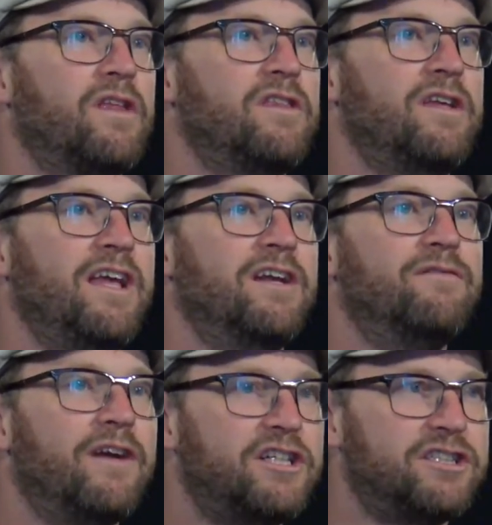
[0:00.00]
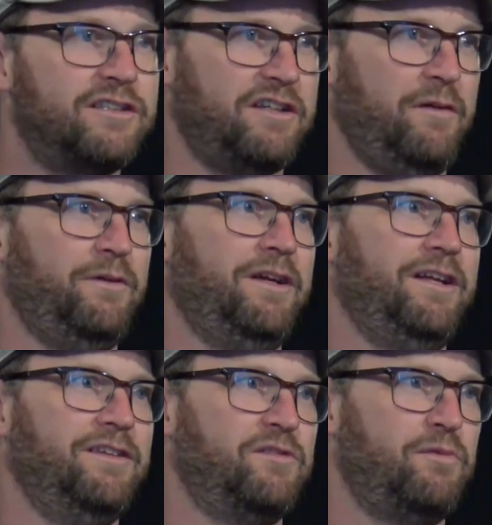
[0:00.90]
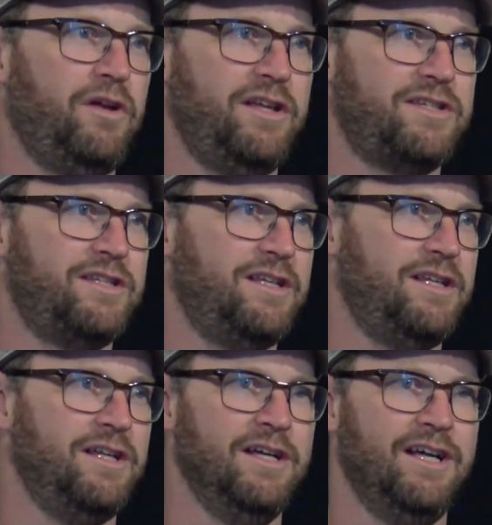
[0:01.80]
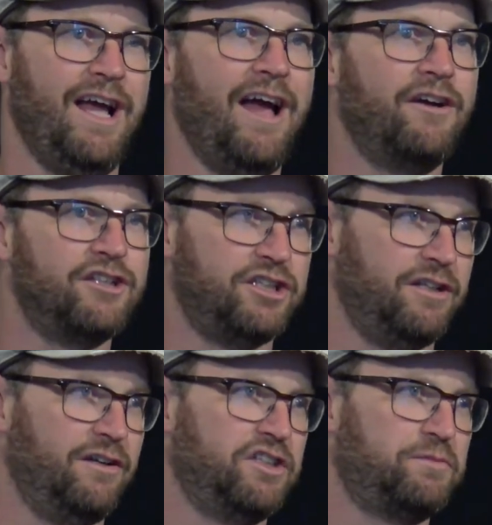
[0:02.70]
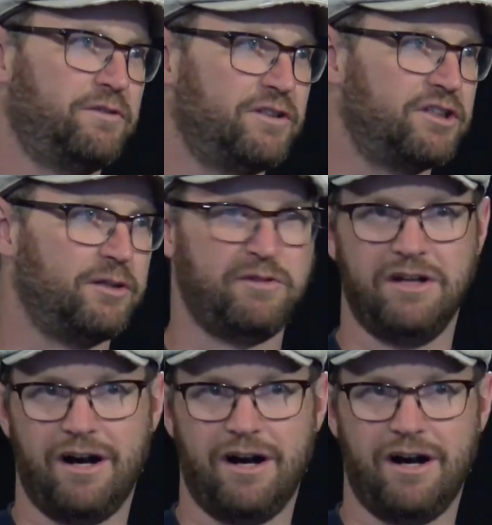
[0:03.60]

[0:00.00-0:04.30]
the innovation that's happening in this place, the energy, the entrepreneurship, the